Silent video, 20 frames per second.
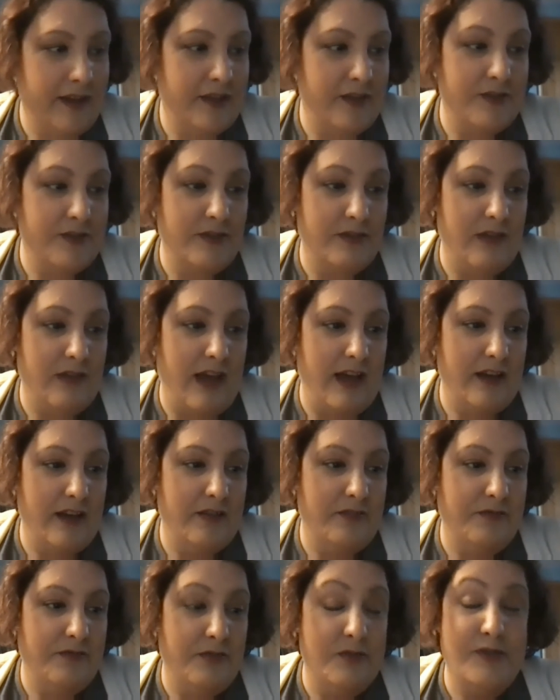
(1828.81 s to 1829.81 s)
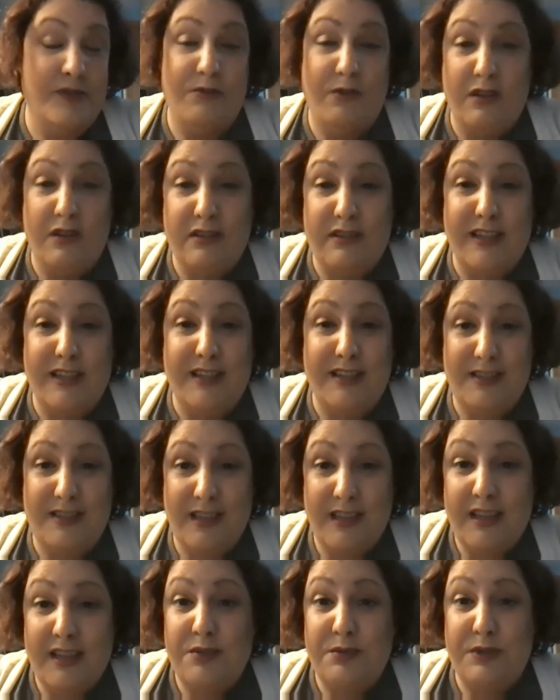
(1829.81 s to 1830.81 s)
There's a lot of folks struggling
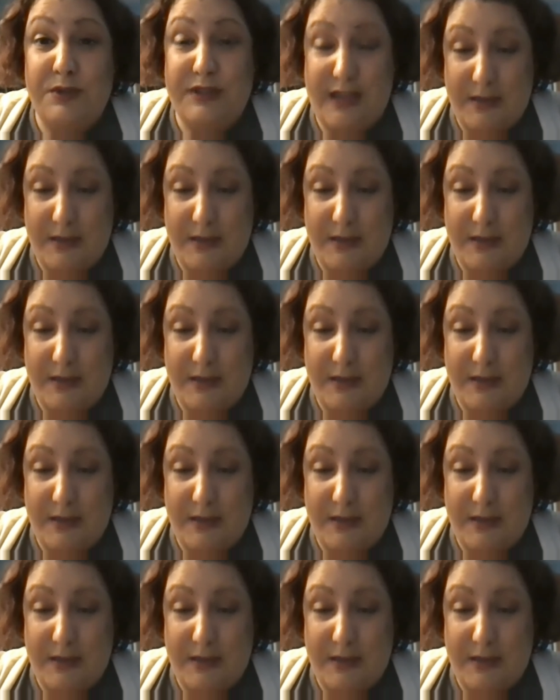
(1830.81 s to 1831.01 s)
with